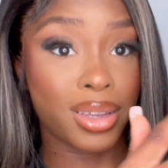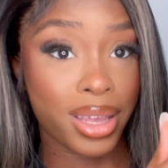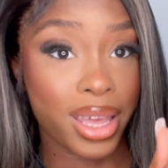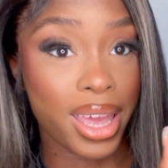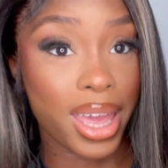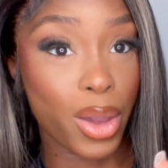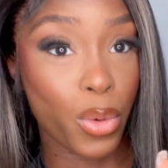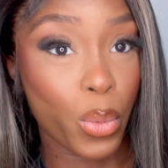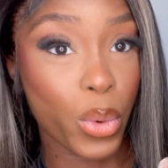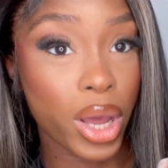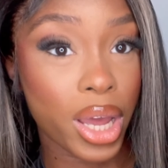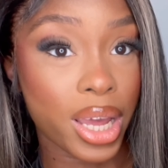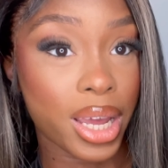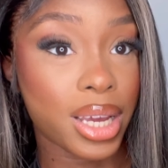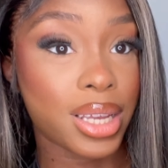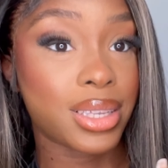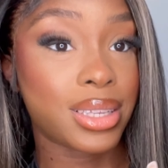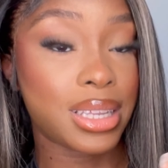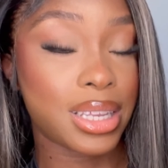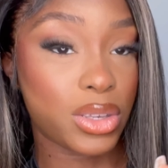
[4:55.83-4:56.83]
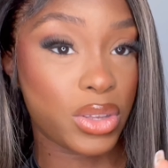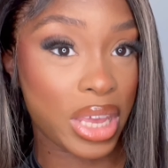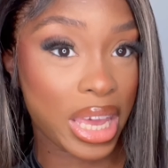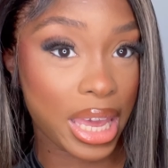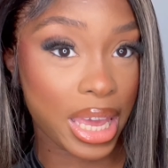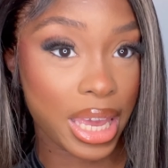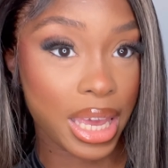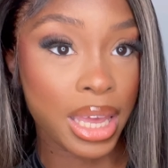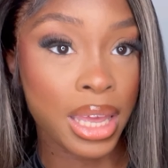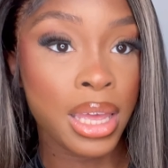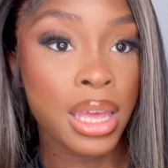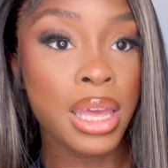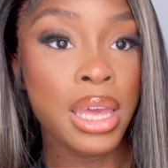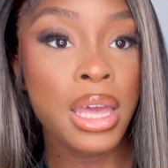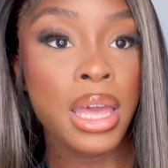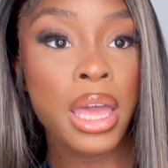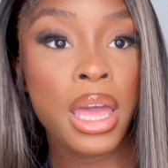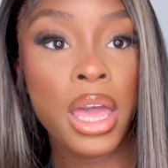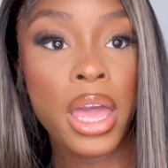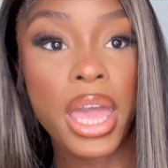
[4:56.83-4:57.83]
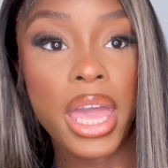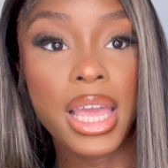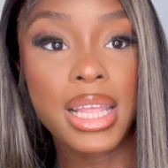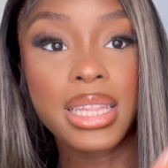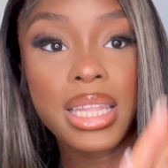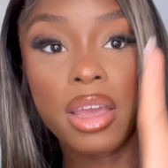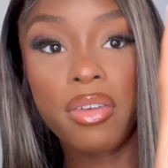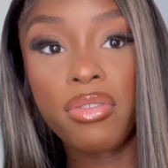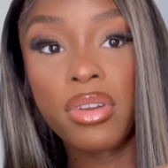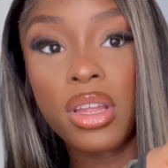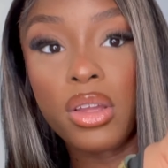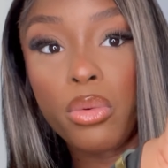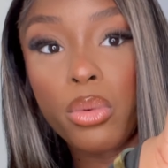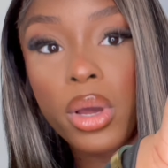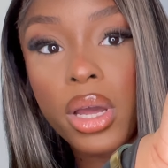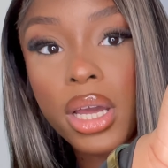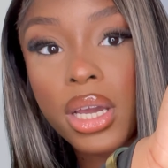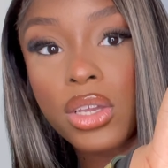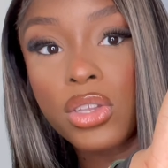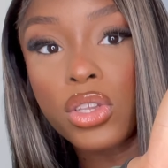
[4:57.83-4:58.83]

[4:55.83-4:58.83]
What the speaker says: It works. This here, it definitely works.